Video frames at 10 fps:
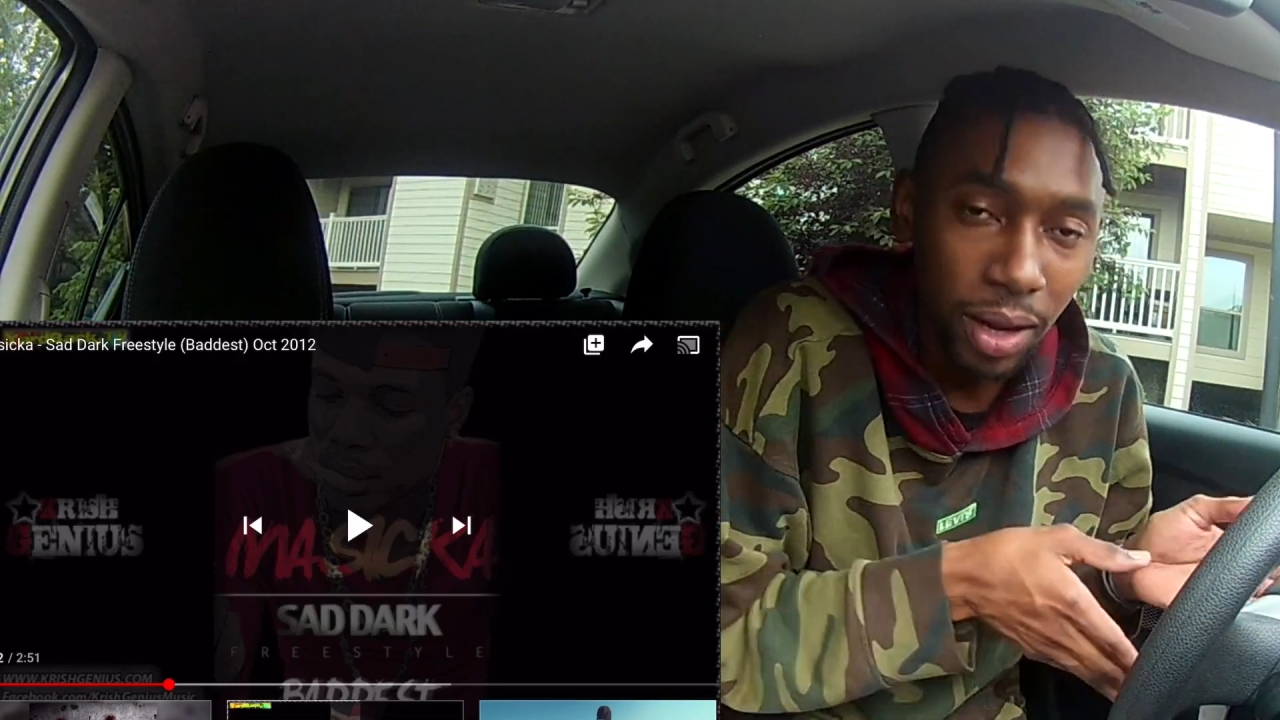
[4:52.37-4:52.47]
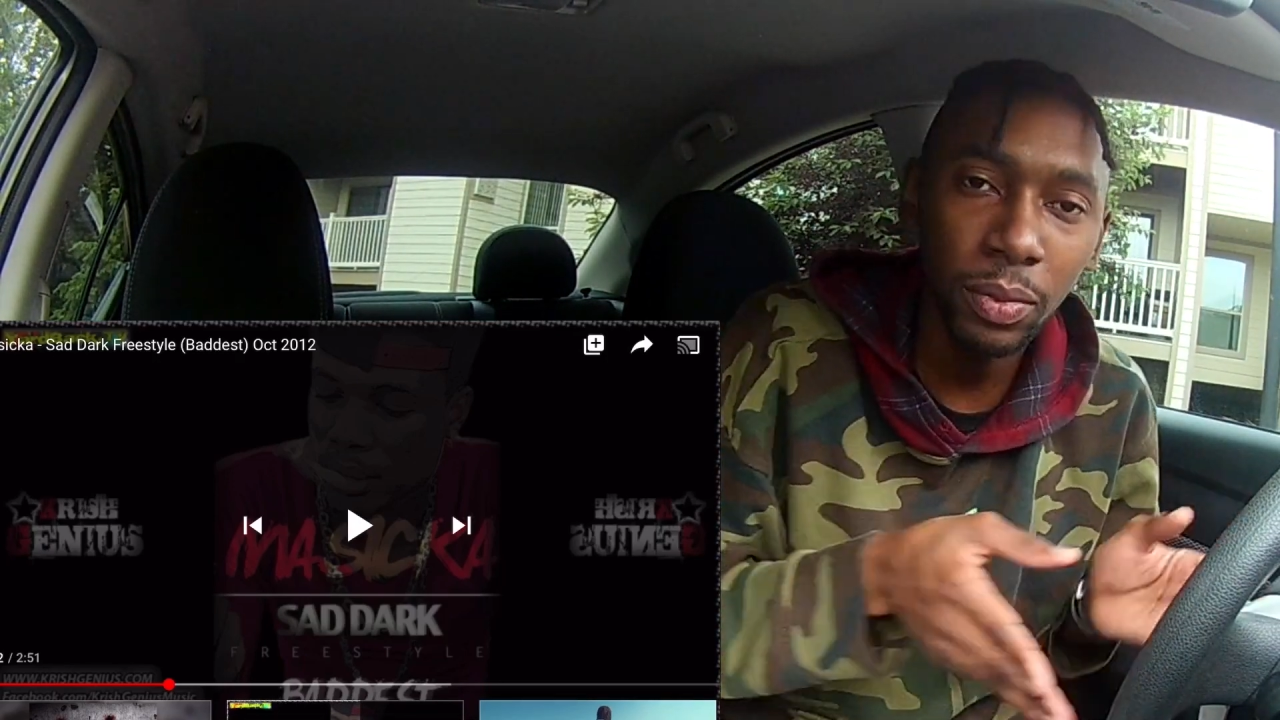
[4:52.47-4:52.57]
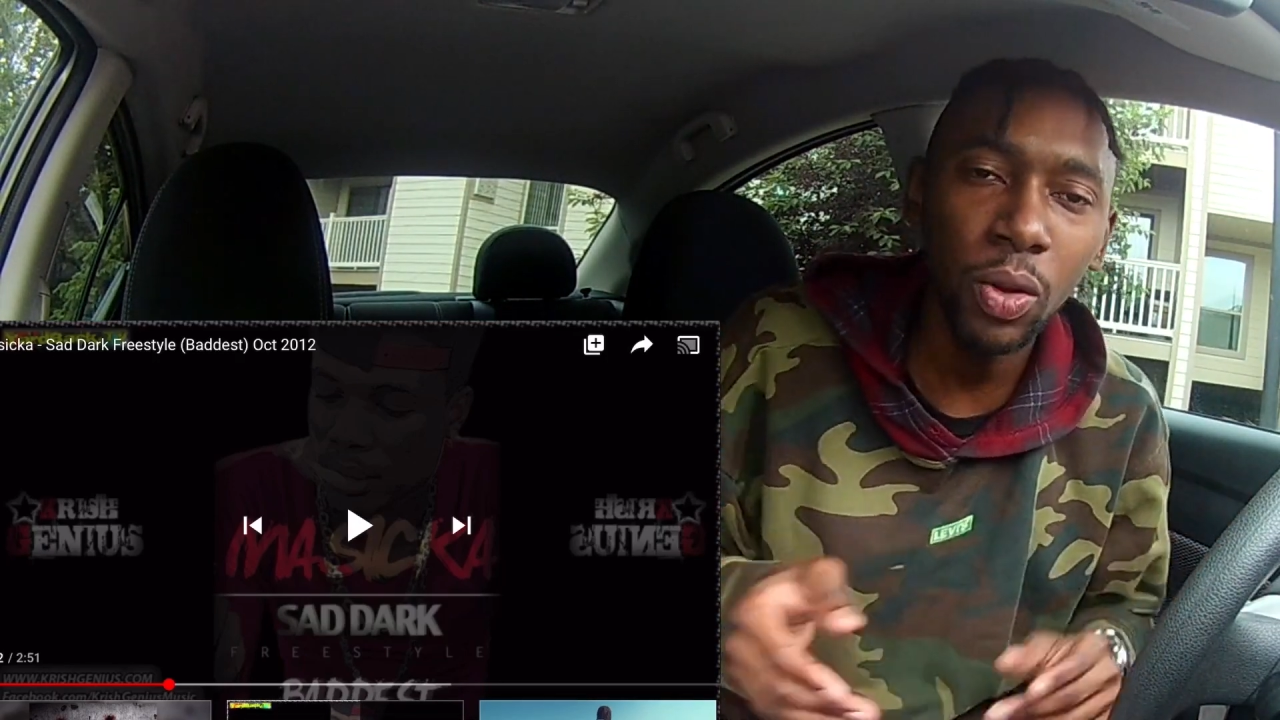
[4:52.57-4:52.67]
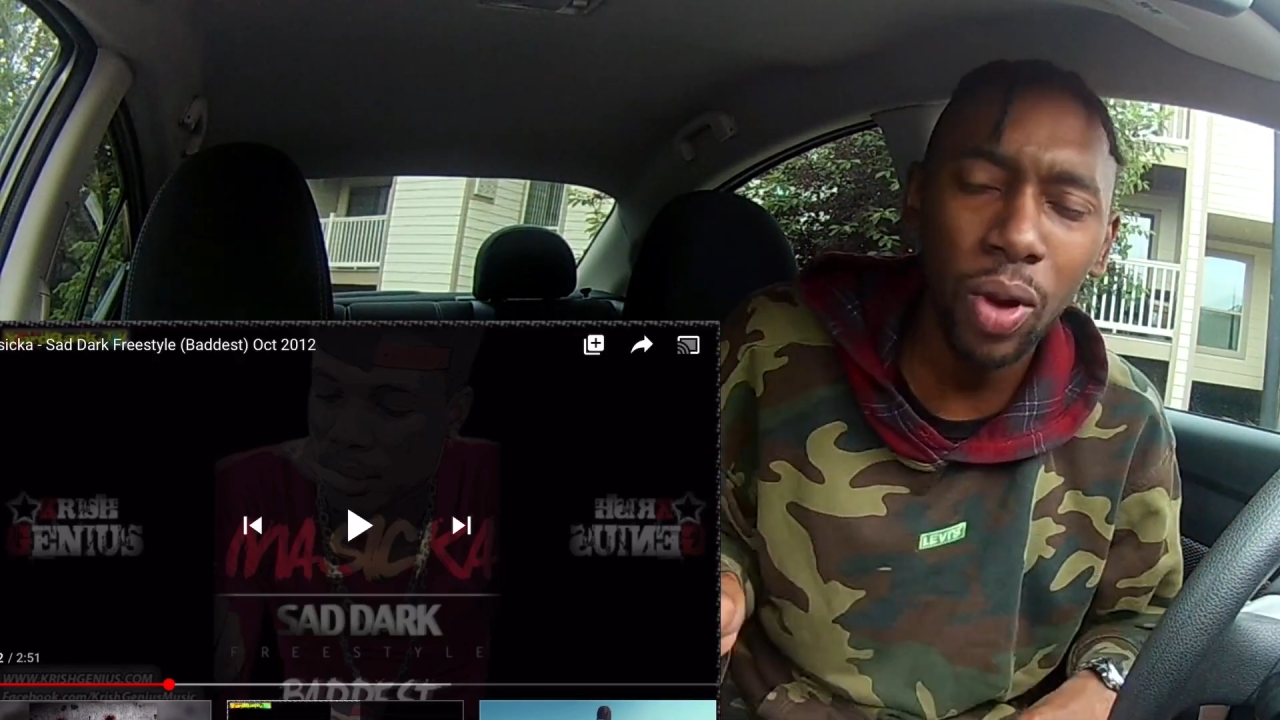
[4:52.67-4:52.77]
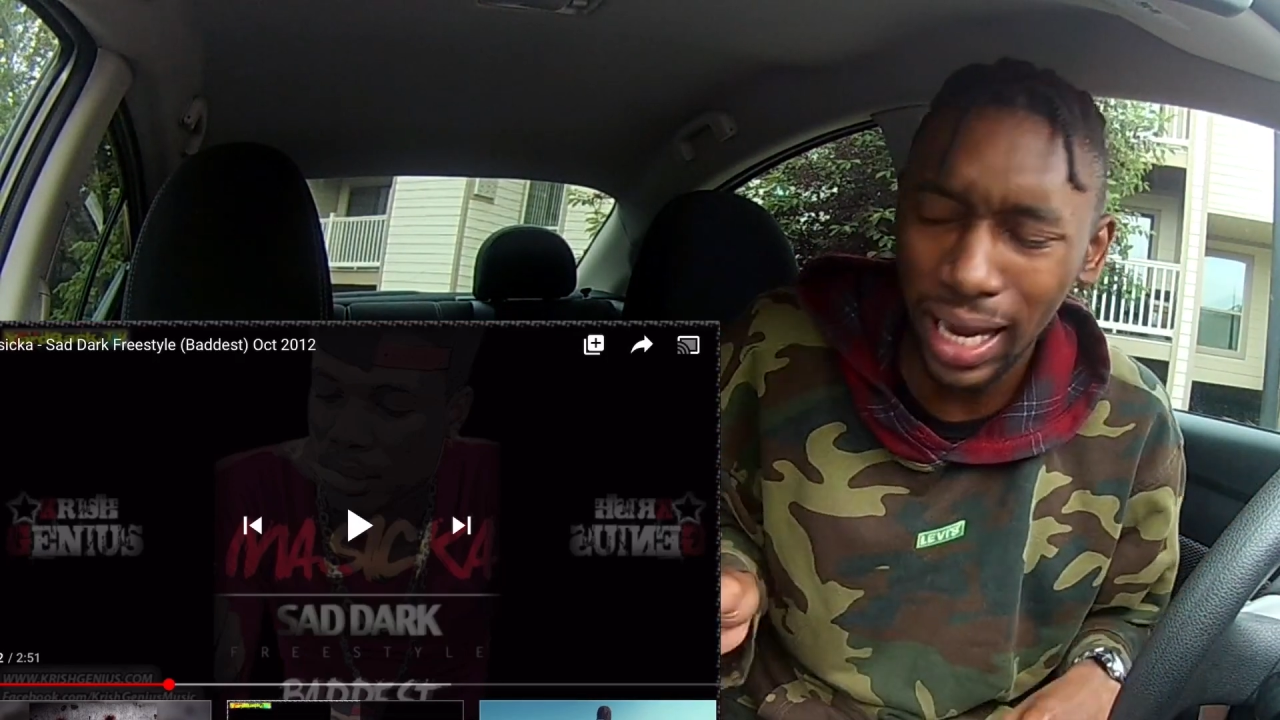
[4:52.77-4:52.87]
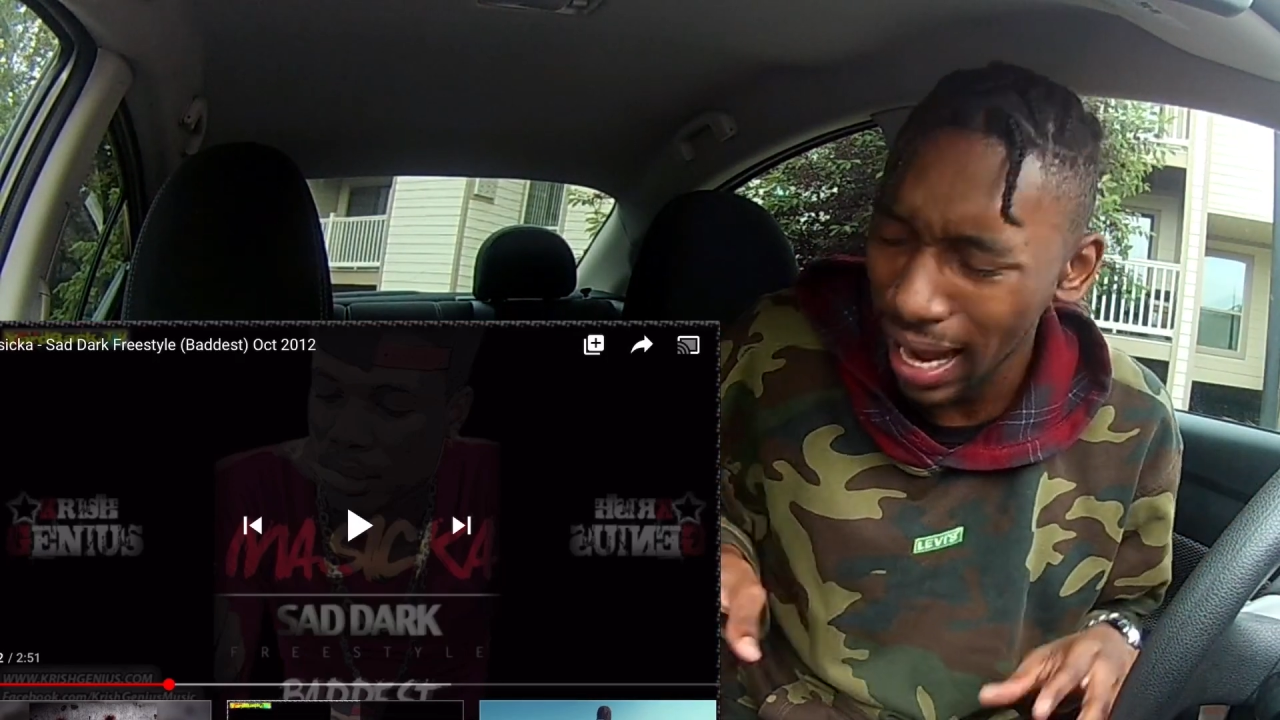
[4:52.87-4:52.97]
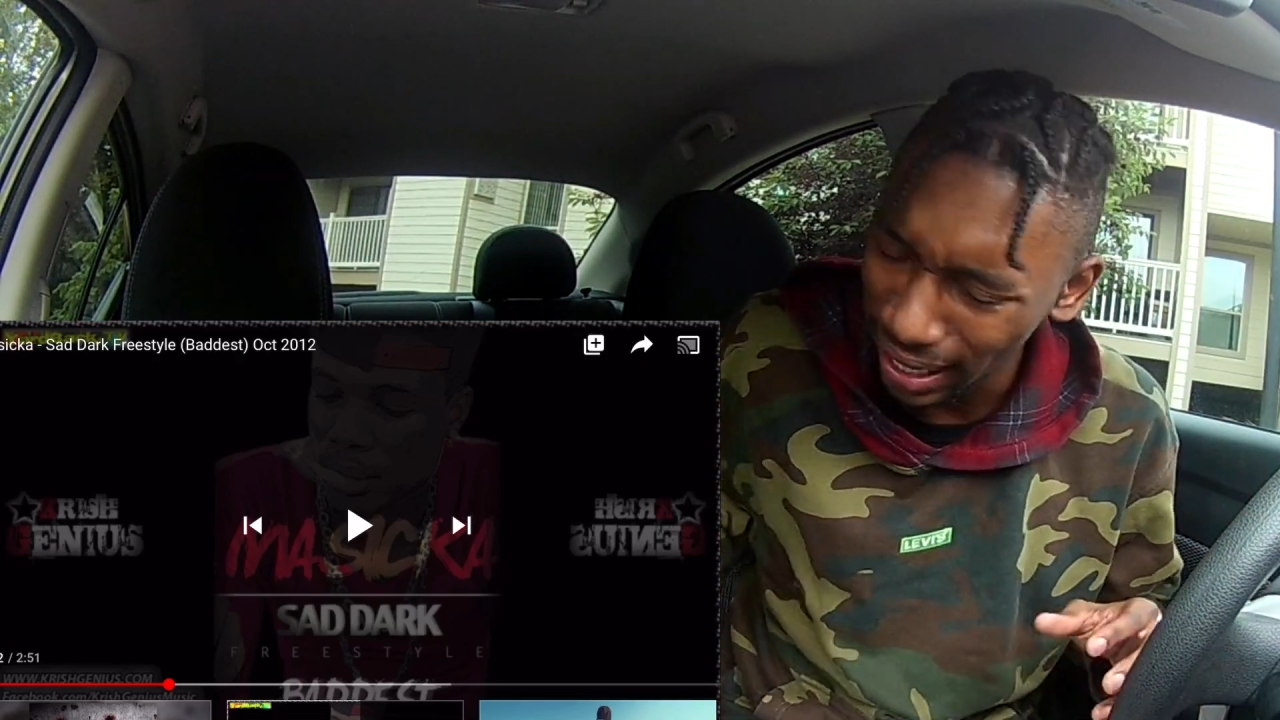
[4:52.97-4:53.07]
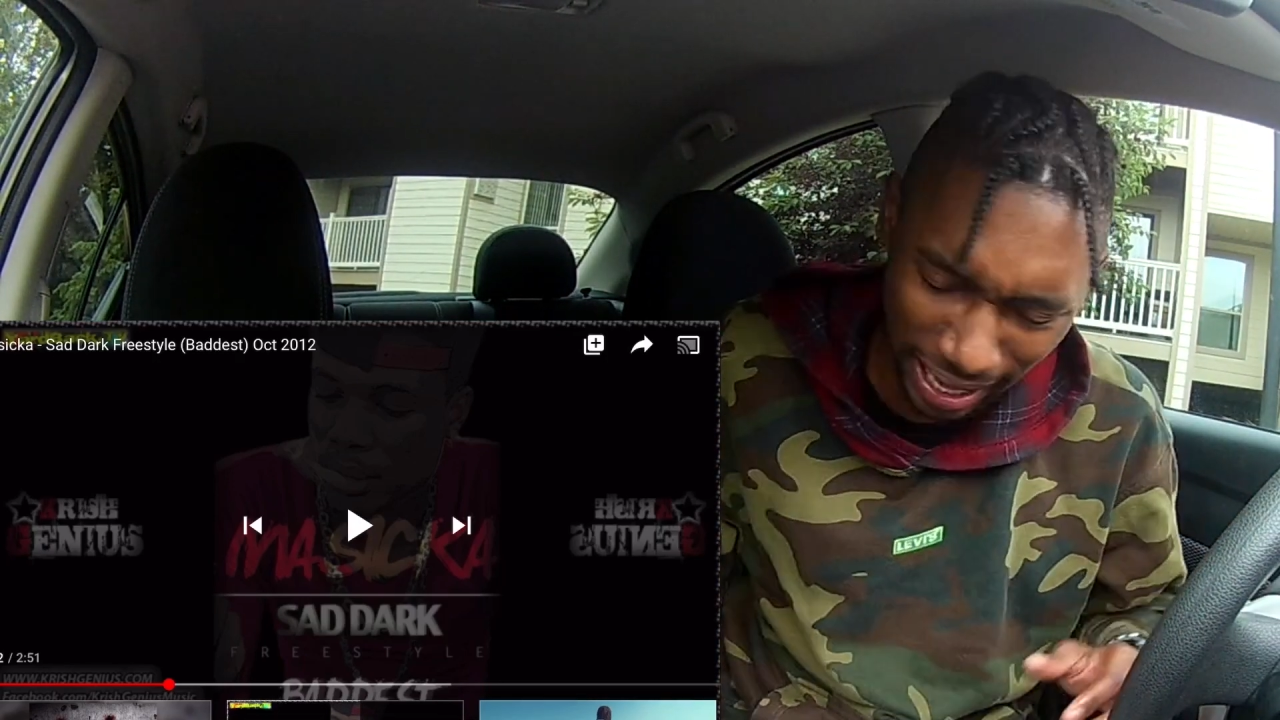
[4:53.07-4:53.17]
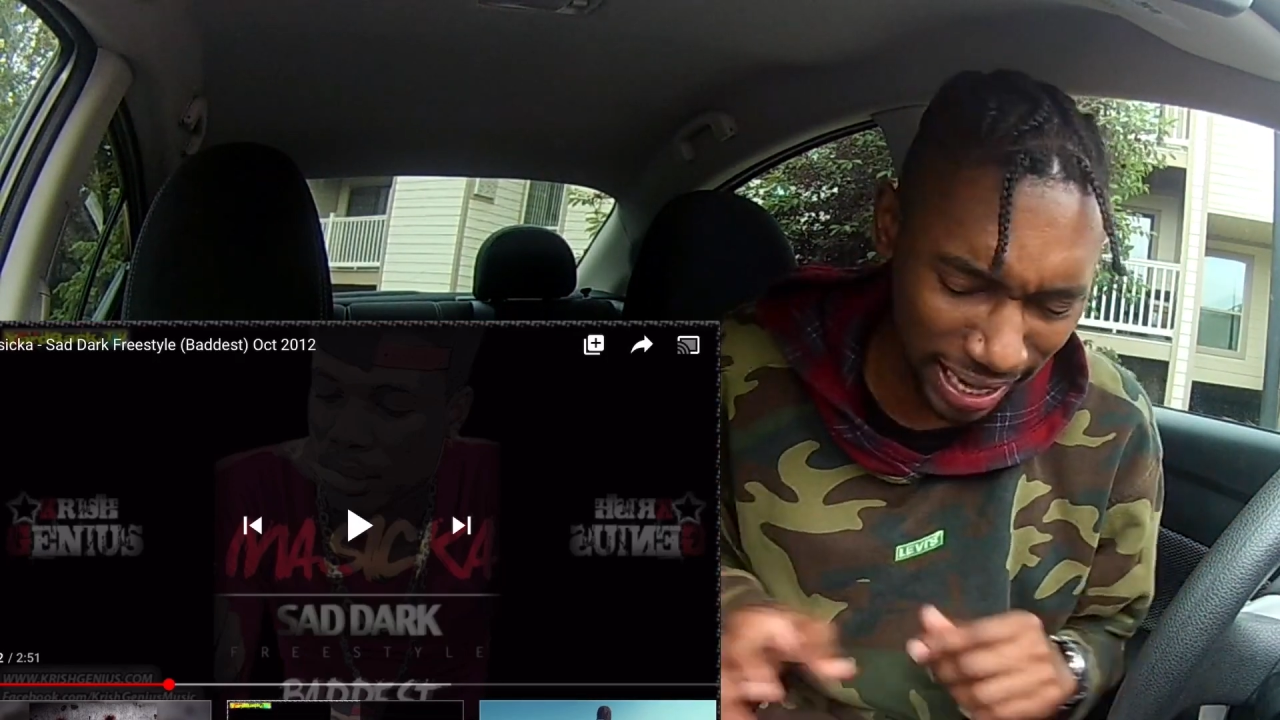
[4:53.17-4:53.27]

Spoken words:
What on